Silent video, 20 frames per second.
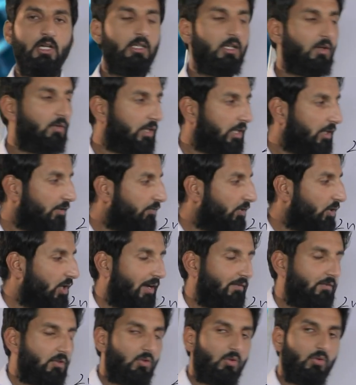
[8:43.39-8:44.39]
Now if you
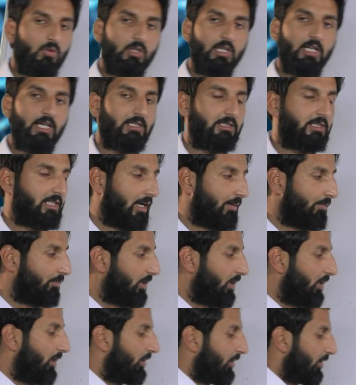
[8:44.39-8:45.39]
have to quote the
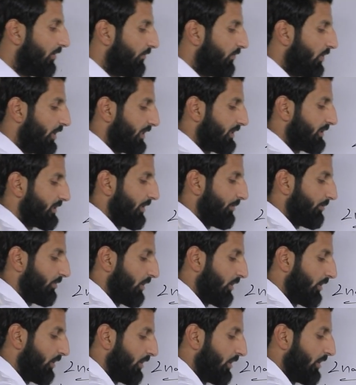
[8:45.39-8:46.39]
example, for
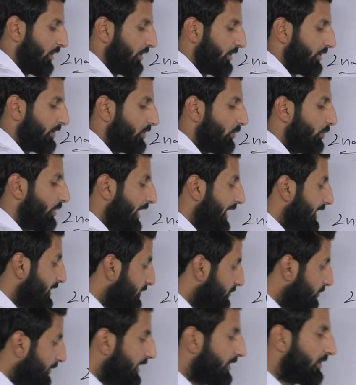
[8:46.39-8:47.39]
example, you would
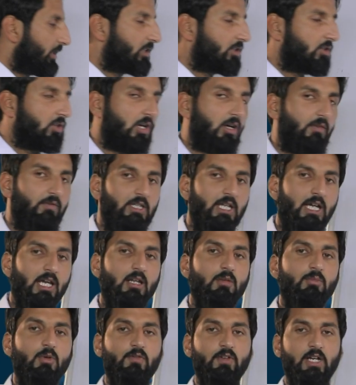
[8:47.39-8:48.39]
explain this law with the
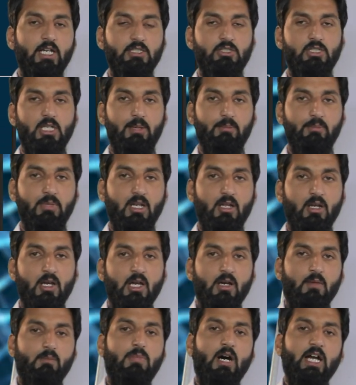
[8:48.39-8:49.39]
help of example
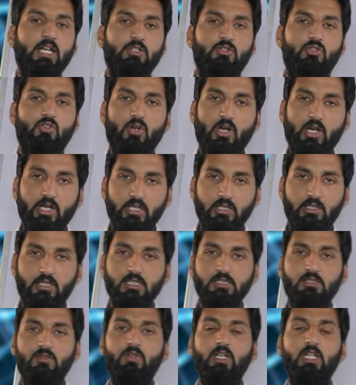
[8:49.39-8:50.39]
by drawing
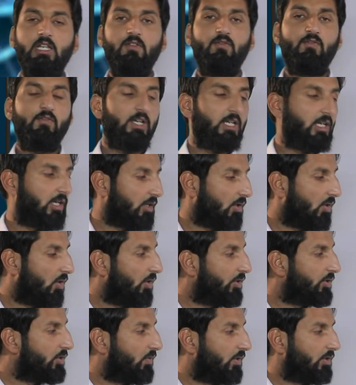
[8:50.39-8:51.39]
this very figure
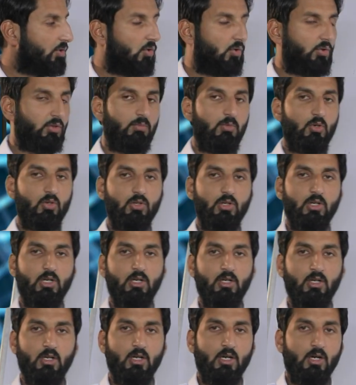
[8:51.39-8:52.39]
on your notebook.
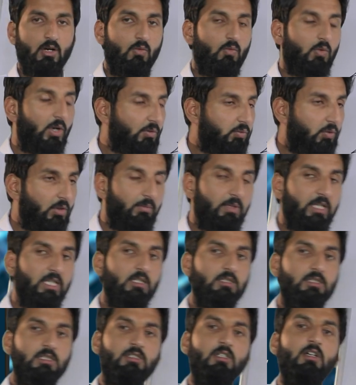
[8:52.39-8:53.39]
What would be
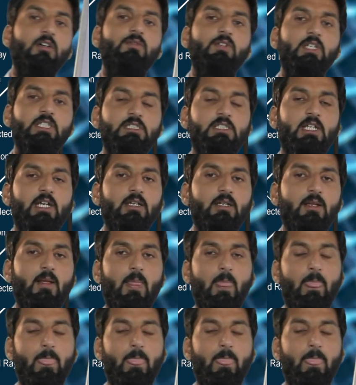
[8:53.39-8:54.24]
the surface then?